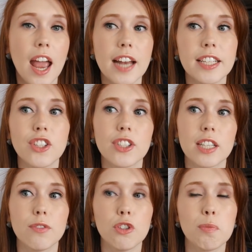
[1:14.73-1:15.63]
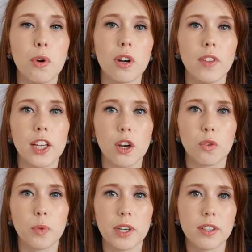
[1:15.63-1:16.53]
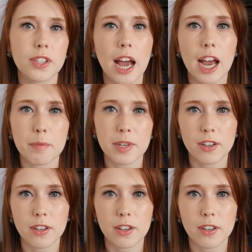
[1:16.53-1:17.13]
and just gives you more of like a real time,